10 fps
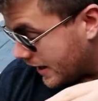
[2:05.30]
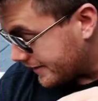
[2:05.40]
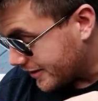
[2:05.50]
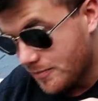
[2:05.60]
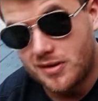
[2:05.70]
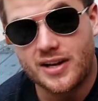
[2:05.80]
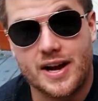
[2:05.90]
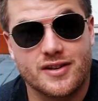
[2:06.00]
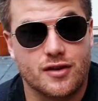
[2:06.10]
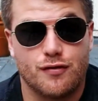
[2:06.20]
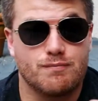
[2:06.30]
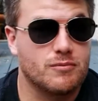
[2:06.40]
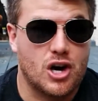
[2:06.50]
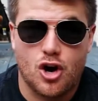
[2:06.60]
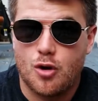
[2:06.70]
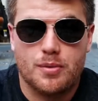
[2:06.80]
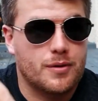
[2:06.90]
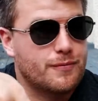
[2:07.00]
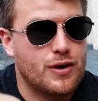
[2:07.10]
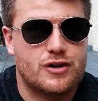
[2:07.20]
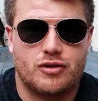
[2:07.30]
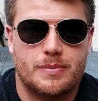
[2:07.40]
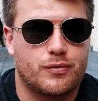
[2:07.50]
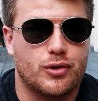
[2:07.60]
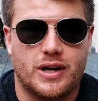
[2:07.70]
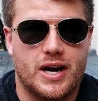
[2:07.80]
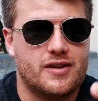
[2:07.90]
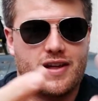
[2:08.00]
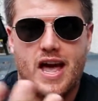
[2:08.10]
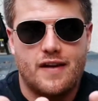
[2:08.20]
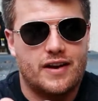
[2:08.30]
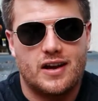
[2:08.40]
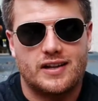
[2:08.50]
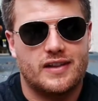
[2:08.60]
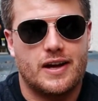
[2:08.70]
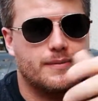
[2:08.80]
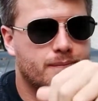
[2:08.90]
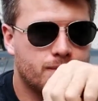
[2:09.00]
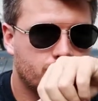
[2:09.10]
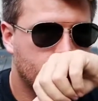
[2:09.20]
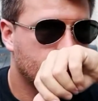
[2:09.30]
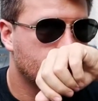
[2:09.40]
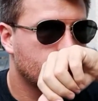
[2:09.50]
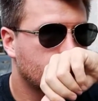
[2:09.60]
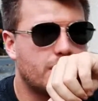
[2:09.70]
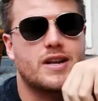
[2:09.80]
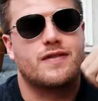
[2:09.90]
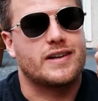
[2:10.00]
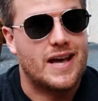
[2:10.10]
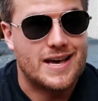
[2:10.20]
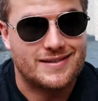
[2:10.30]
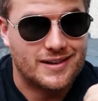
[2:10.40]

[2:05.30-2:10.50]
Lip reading: it smells like I just cut open a fresh grapefruit and I just have it out like that. It is fantastic.